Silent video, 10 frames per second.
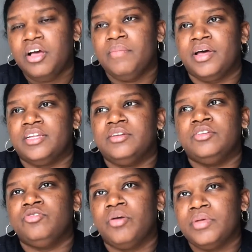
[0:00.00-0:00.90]
But
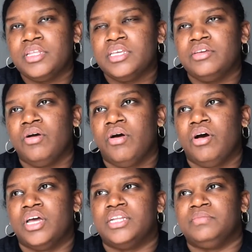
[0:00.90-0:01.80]
normally
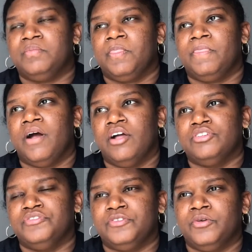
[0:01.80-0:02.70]
on the other
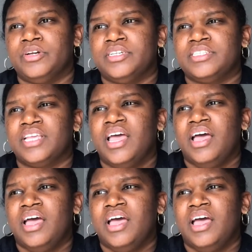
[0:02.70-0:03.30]
floors,